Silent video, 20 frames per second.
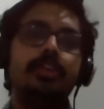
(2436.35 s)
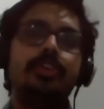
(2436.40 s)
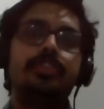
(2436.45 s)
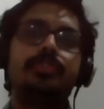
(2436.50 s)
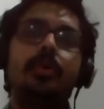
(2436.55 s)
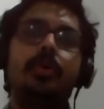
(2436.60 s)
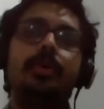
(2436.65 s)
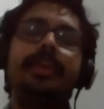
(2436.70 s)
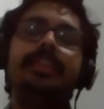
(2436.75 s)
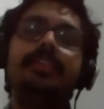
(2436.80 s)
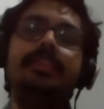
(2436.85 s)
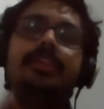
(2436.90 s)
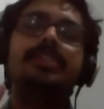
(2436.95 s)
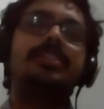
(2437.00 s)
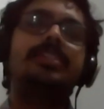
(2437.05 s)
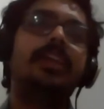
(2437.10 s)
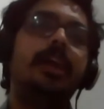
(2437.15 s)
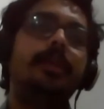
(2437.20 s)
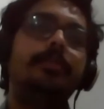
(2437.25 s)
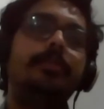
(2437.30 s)
So in this
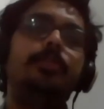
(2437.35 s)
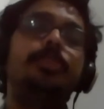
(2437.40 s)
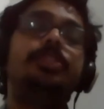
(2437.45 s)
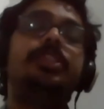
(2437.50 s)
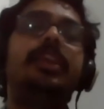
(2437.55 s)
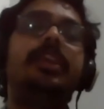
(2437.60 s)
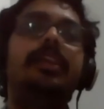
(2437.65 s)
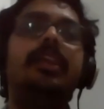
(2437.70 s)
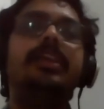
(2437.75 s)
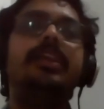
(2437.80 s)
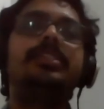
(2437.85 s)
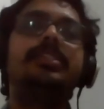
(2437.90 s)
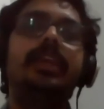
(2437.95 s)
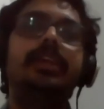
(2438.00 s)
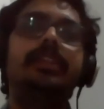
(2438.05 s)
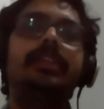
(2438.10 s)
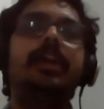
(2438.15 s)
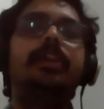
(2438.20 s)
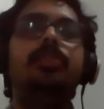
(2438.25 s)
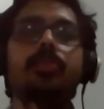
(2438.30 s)
time, you generally
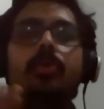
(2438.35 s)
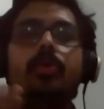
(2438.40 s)
say that